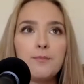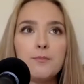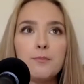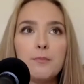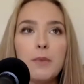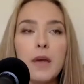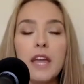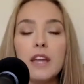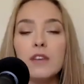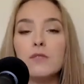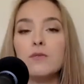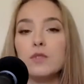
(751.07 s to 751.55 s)

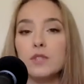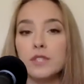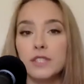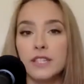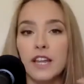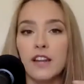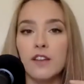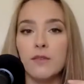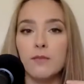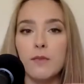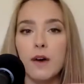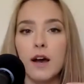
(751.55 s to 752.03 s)
painful
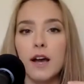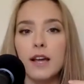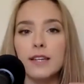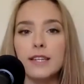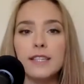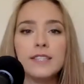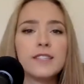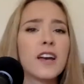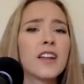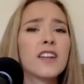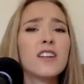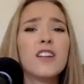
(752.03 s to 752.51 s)
state of mind.
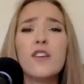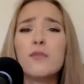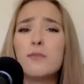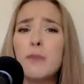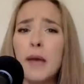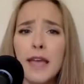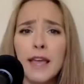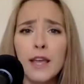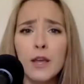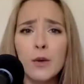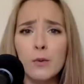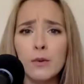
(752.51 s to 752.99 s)
He's got enough
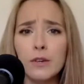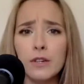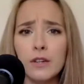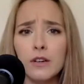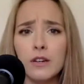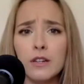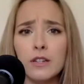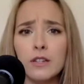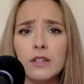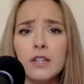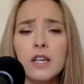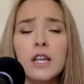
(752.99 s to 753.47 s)
pain going
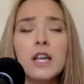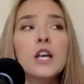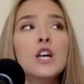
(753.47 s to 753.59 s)
on.